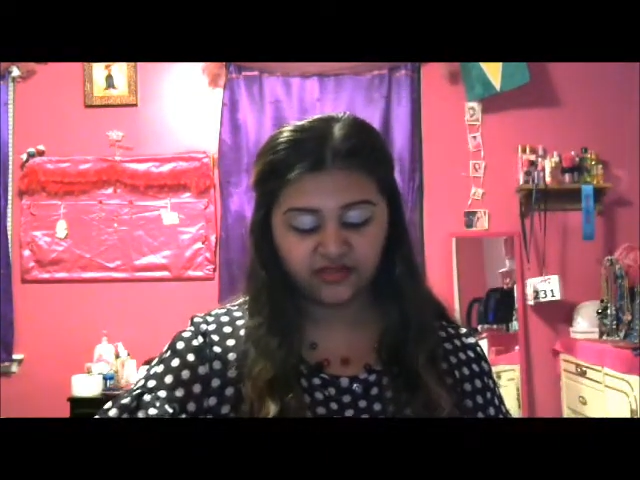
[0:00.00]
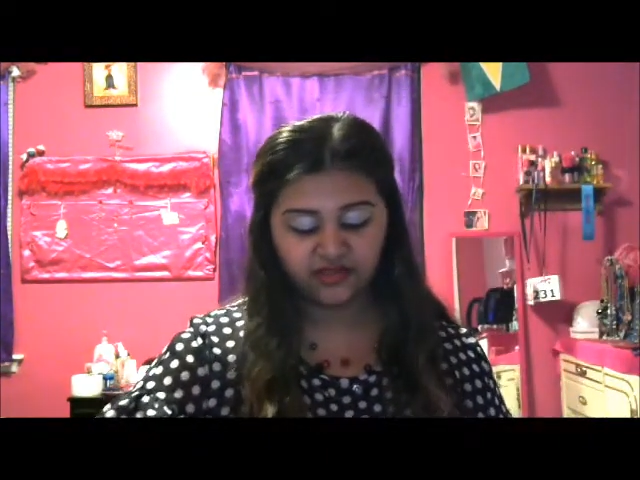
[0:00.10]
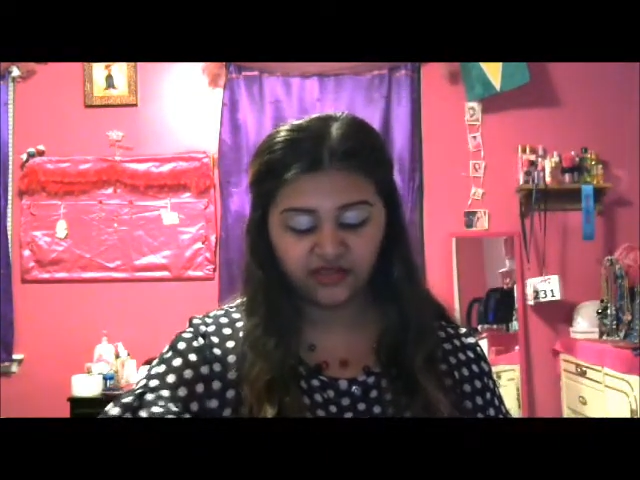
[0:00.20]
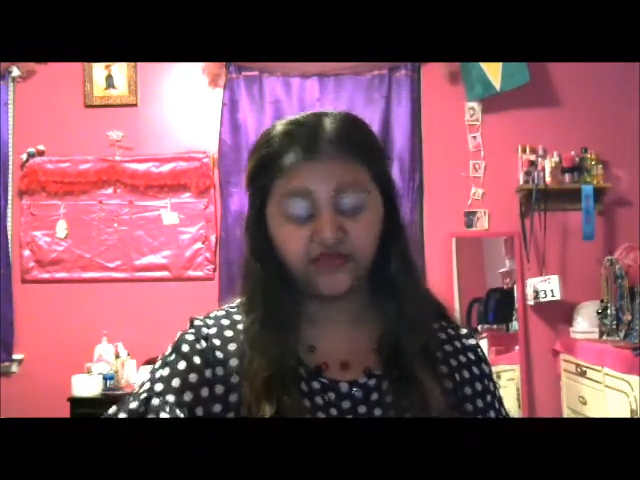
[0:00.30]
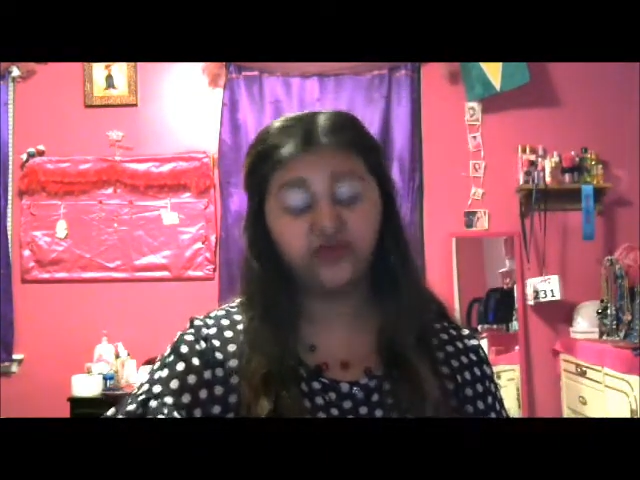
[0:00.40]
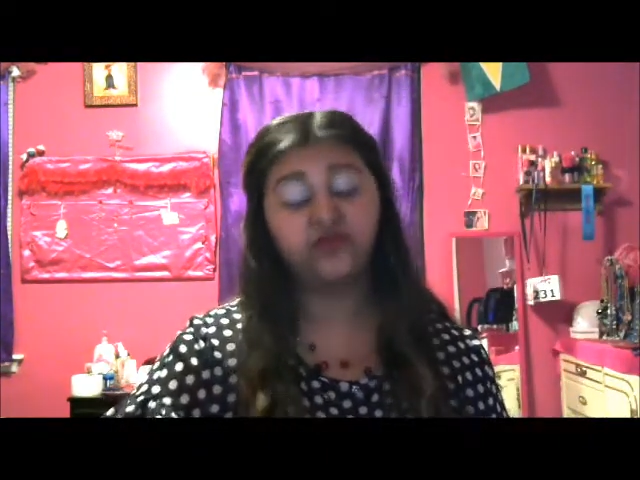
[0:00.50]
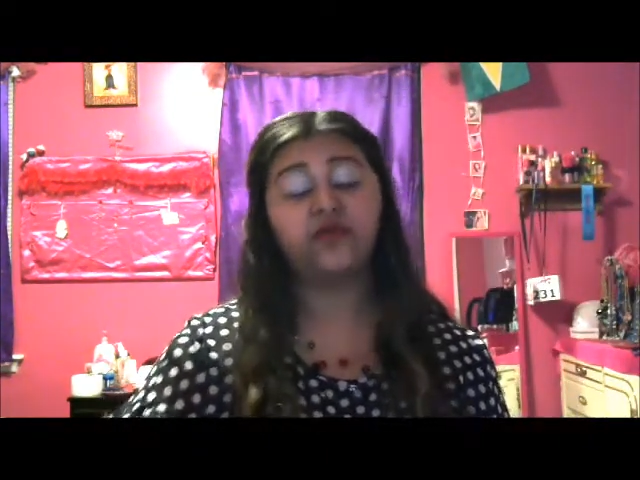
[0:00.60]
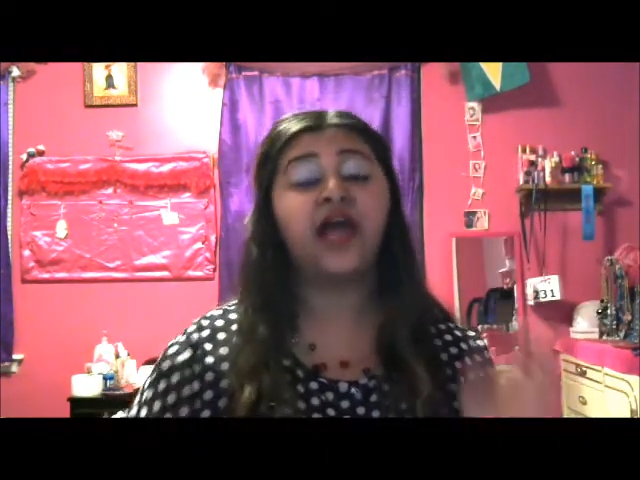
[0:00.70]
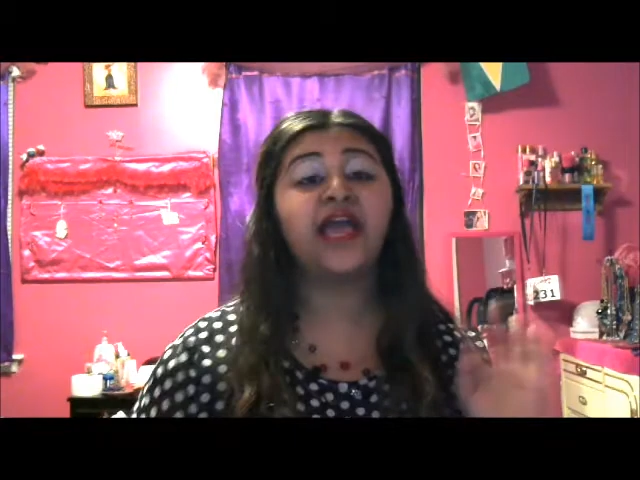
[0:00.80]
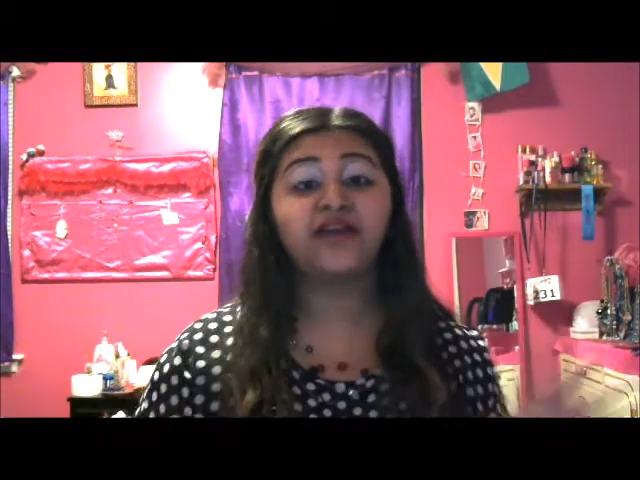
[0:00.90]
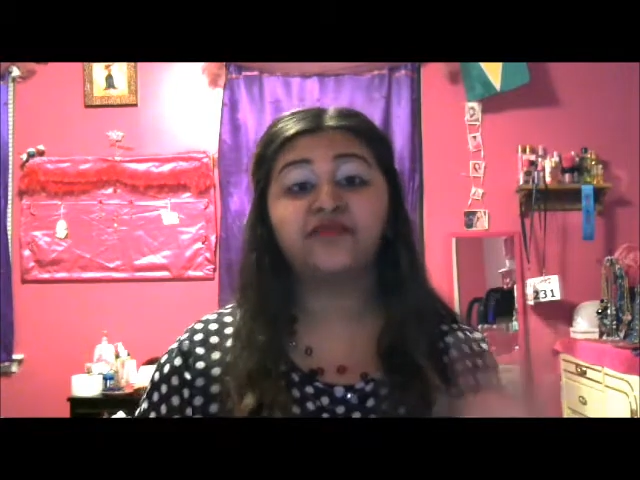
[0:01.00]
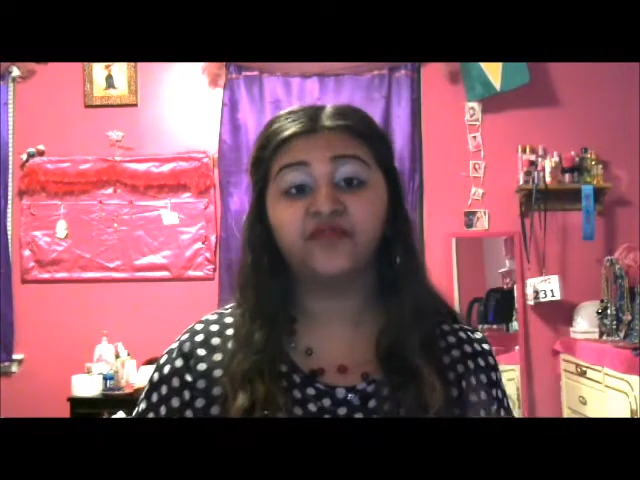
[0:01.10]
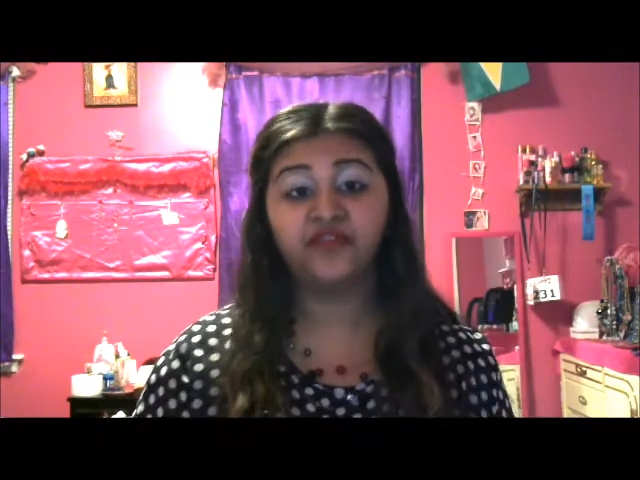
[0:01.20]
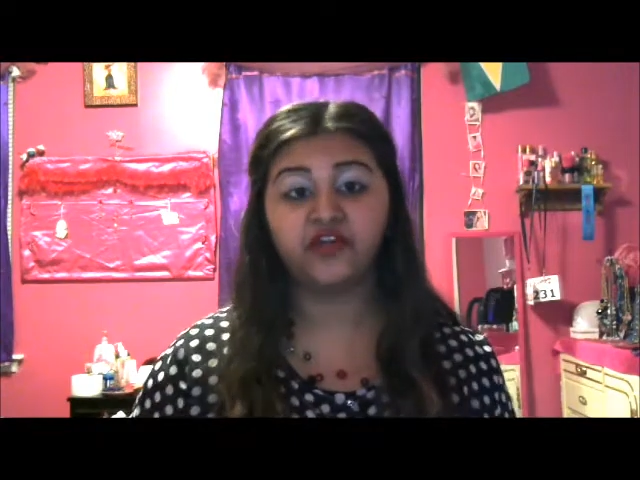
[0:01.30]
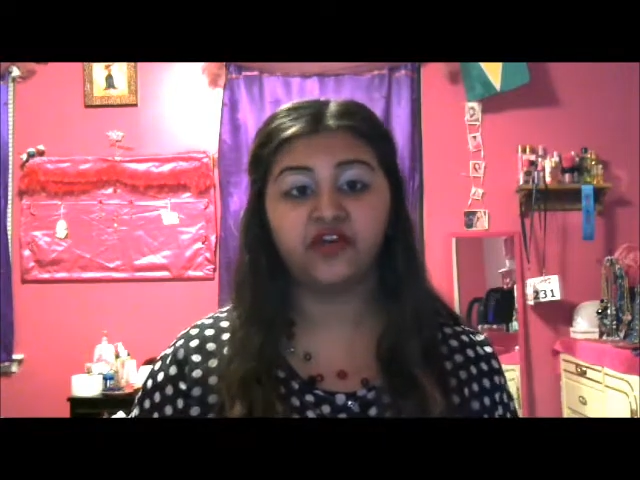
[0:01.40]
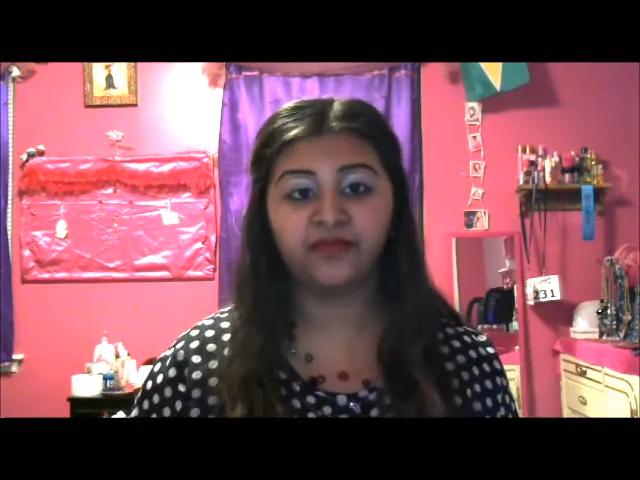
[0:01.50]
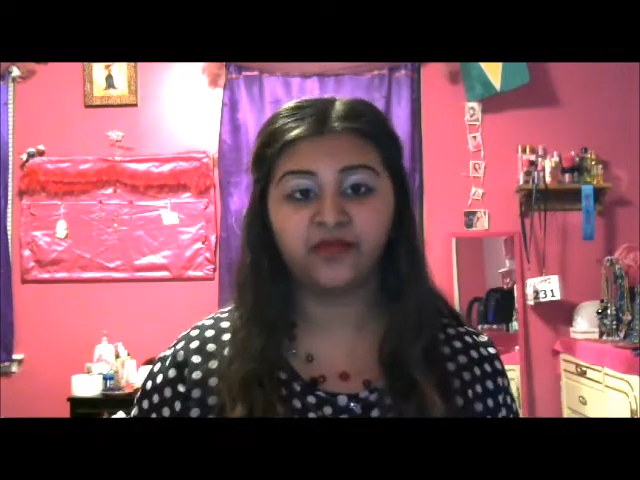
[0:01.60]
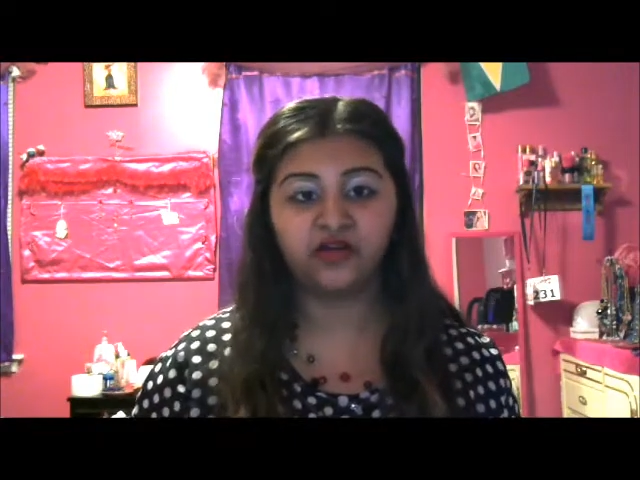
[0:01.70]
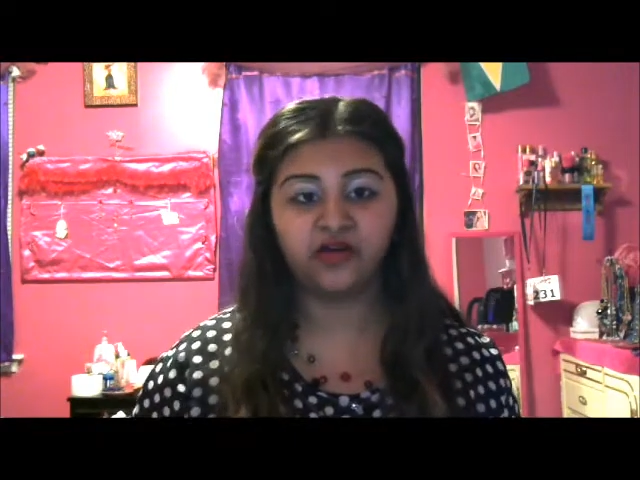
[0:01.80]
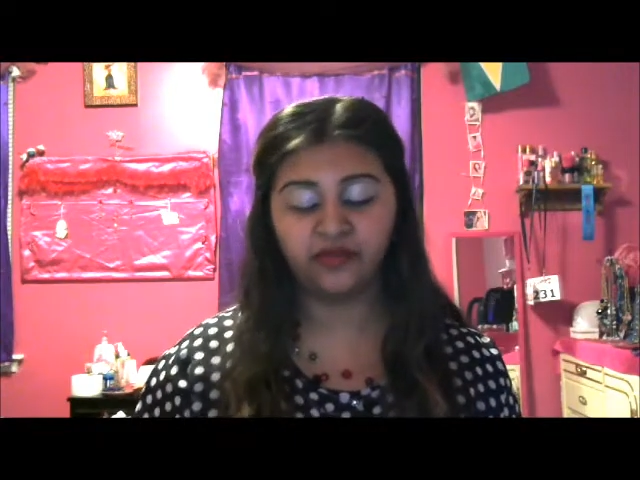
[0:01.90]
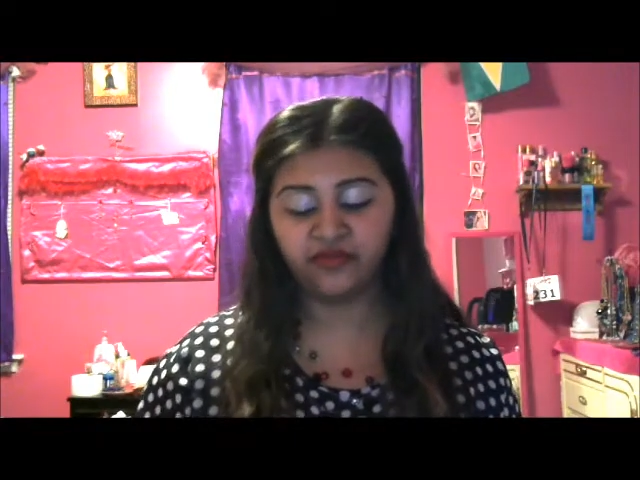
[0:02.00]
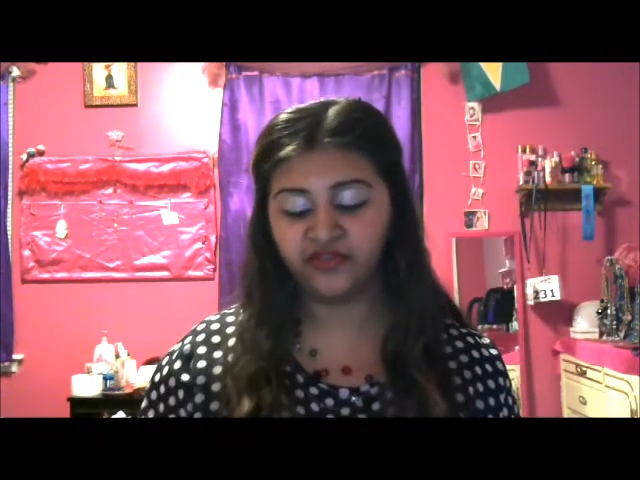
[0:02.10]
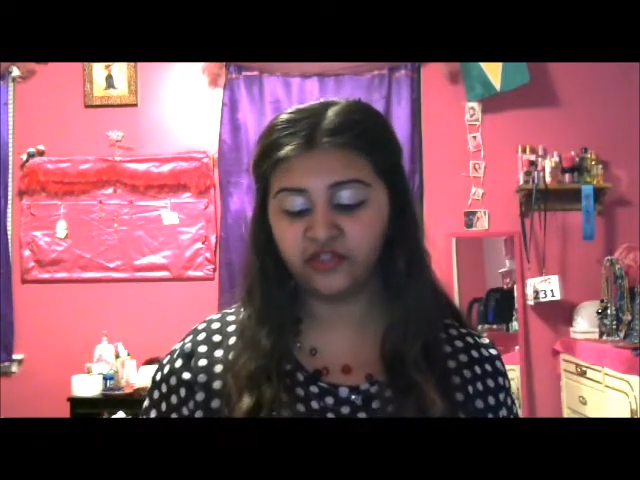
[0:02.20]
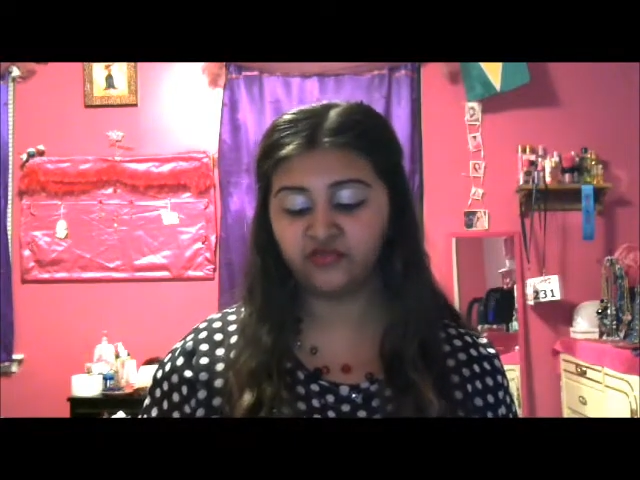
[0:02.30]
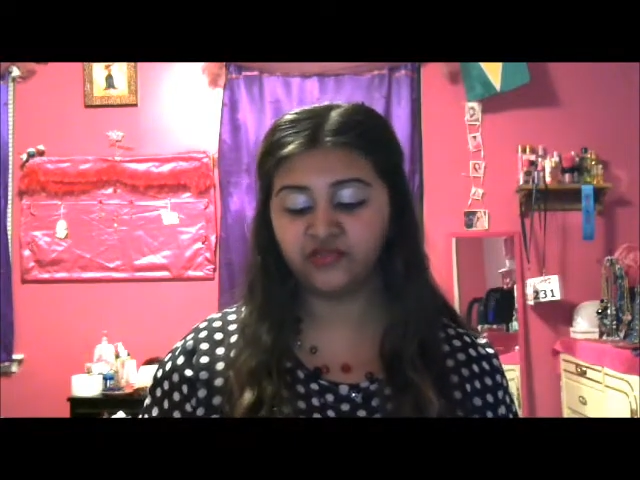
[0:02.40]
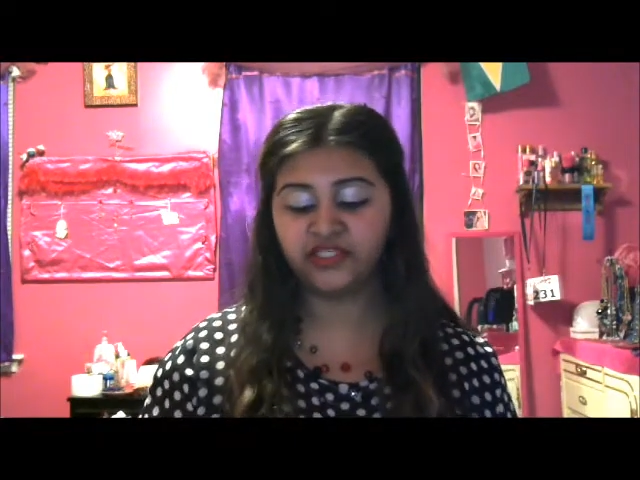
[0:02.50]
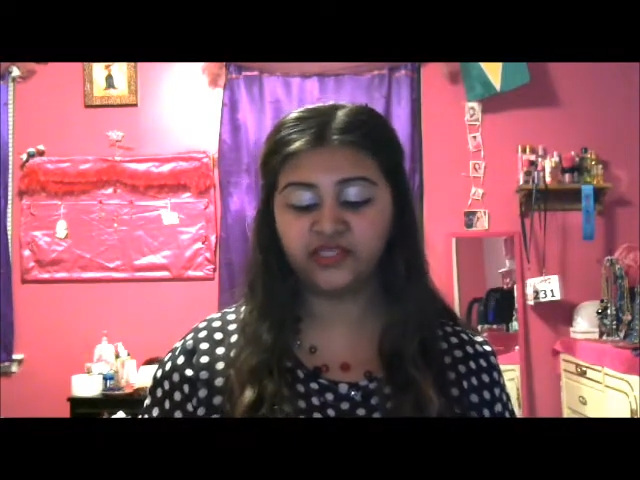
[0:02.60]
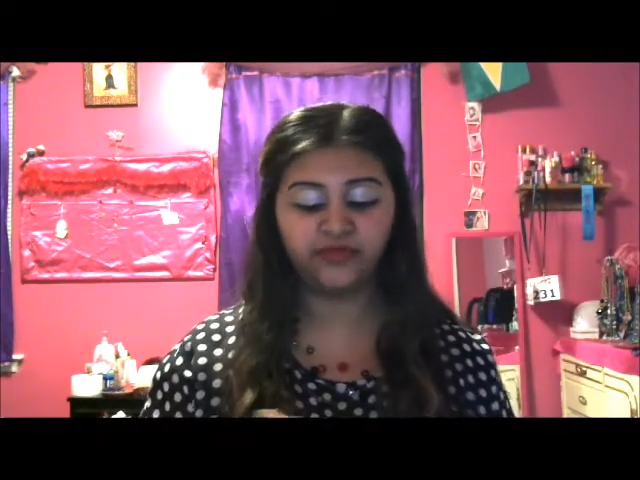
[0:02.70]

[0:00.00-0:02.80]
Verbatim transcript: if you, I have a video coming on my facial routine,